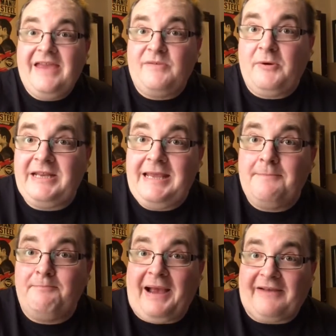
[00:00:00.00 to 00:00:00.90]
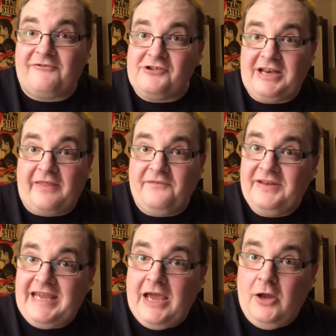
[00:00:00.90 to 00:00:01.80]
everybody, back for another
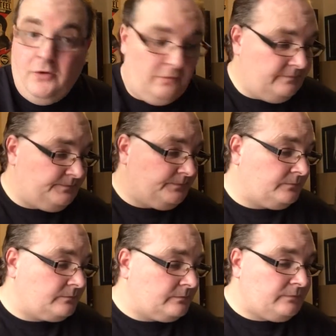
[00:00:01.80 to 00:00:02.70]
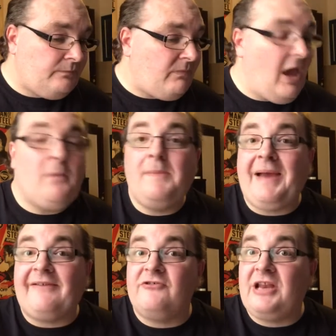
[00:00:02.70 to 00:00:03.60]
video, and we're
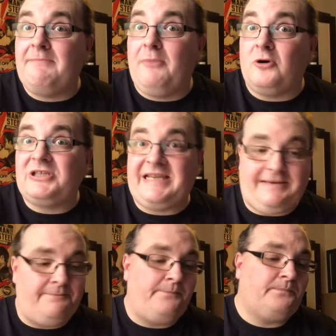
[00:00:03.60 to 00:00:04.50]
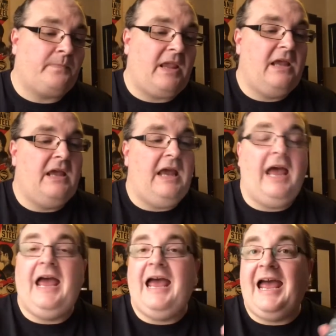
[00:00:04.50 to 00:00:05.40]
back for an unboxing.
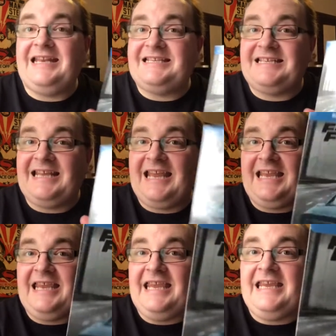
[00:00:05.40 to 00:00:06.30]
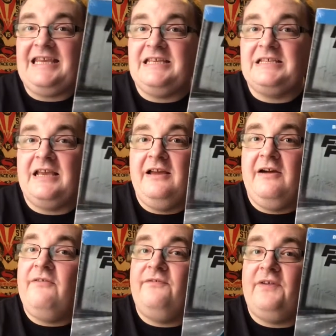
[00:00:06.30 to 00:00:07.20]
And today is
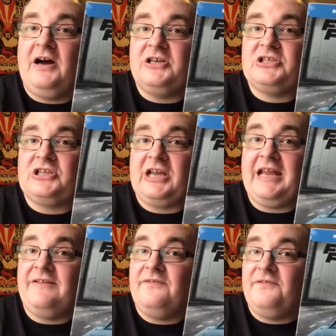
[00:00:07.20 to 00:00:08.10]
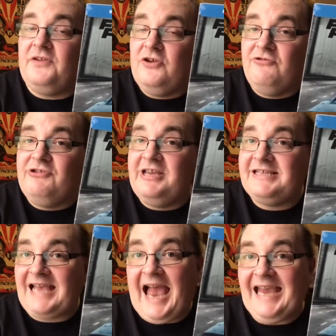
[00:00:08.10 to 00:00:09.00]
Fast and
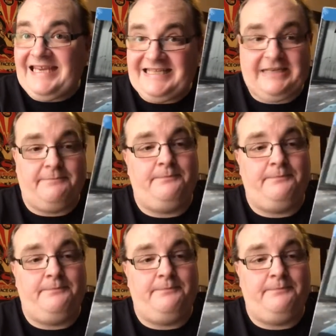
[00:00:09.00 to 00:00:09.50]
Furious 8,